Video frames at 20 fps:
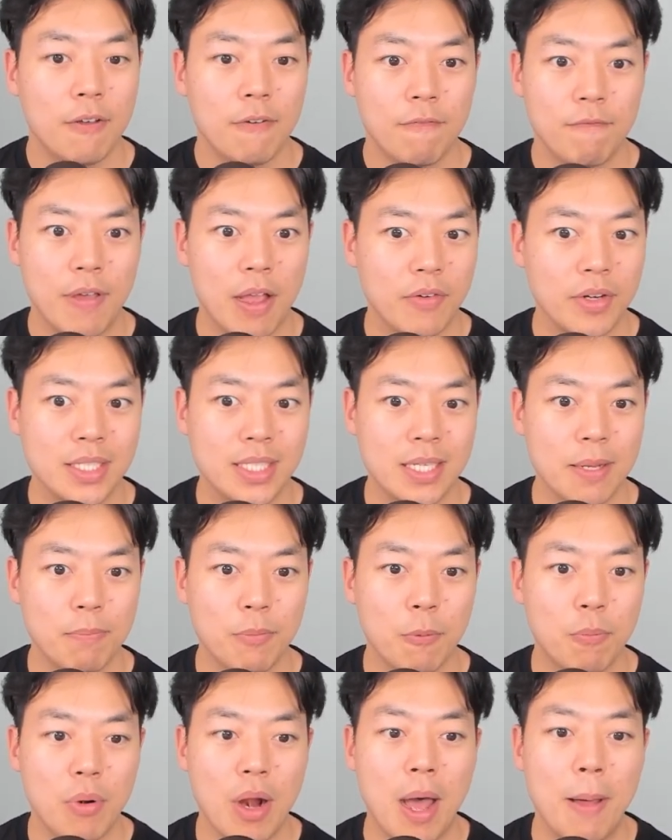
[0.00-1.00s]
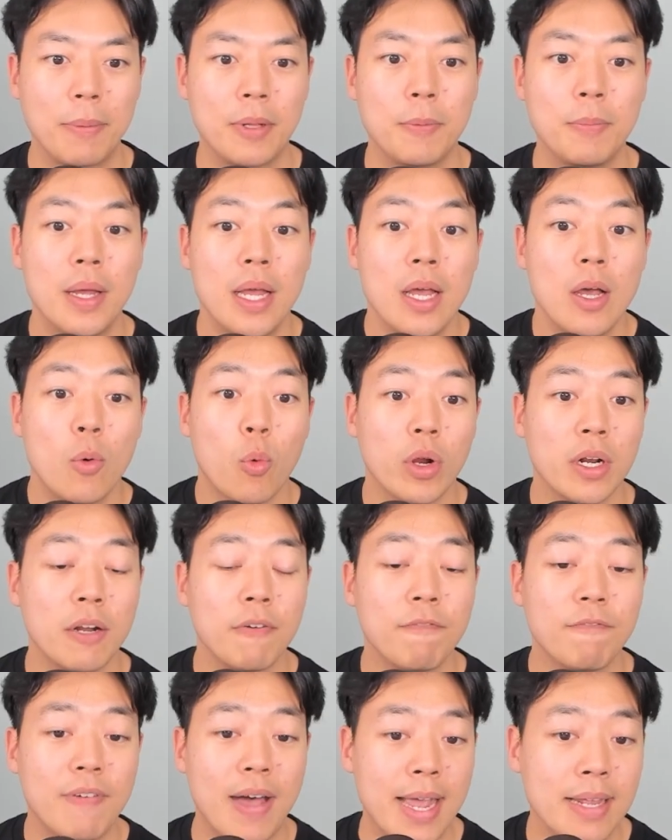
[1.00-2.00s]
Very simple problem. We're going
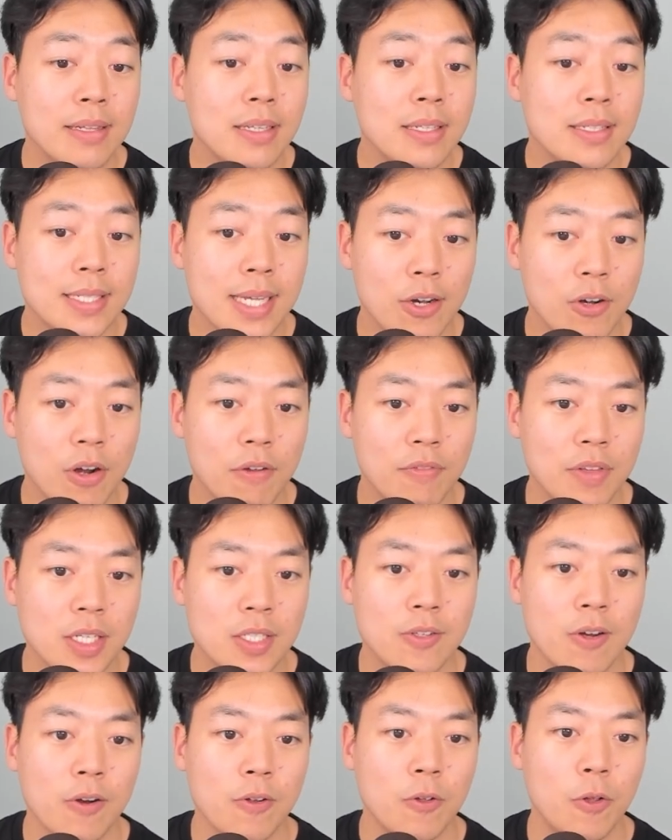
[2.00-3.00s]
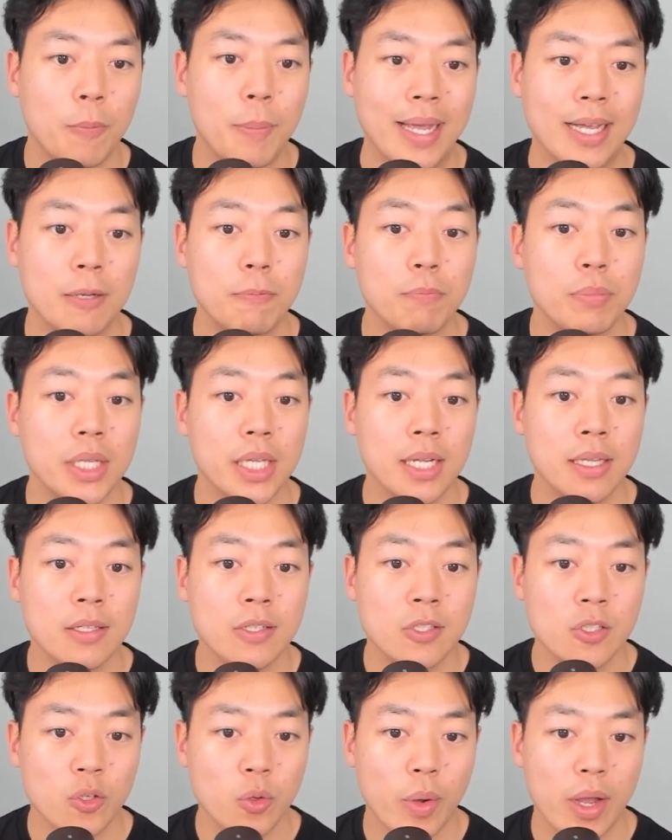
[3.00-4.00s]
to find the center of this circle by completing the
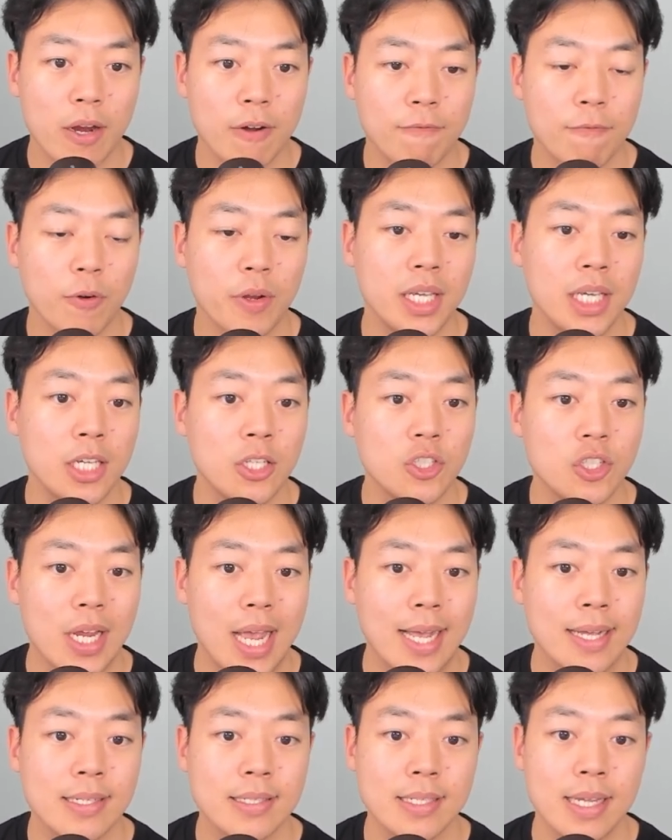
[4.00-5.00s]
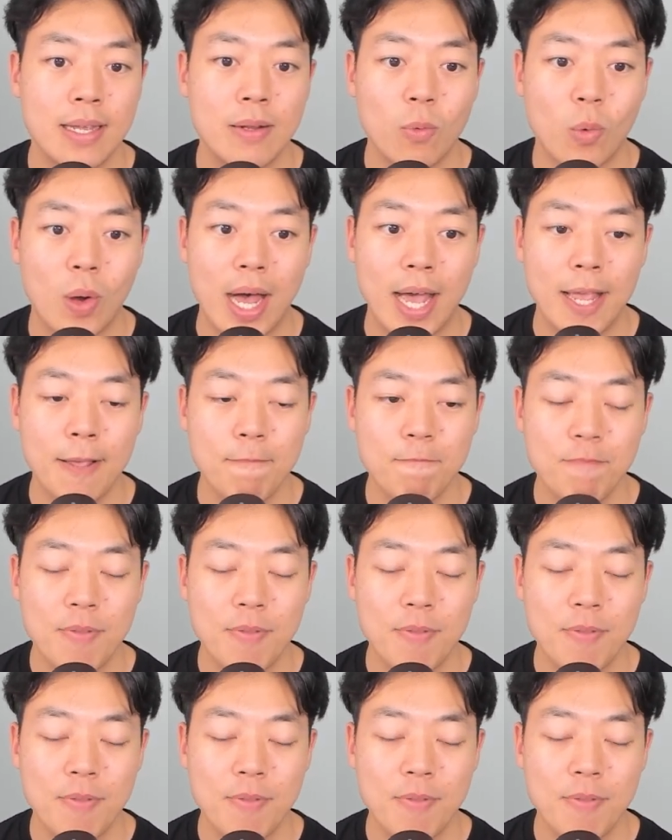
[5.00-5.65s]
square for each x and y.